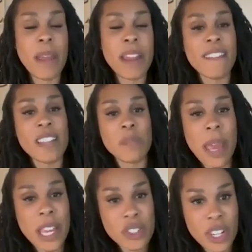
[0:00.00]
So many of these
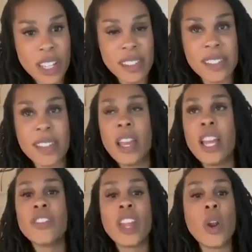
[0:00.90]
patients,
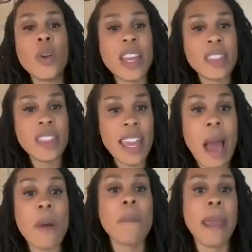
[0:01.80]
they don't get the
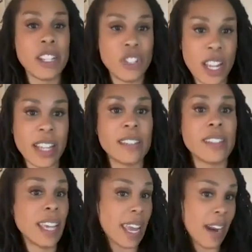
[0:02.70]
outpatient
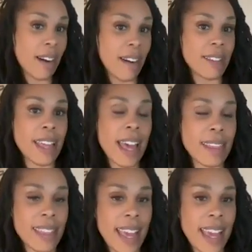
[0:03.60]
care
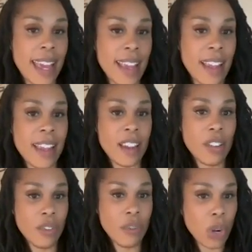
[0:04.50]
that they
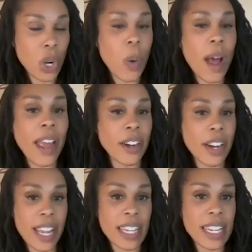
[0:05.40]
require
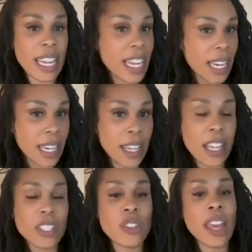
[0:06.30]
and need,
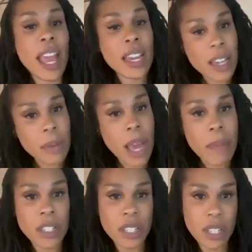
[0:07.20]
so they end up
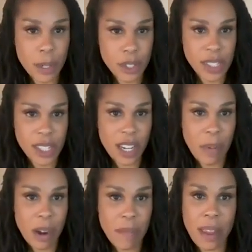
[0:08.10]
coming to the emergency
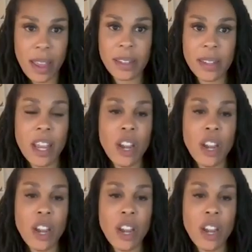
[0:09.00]
department,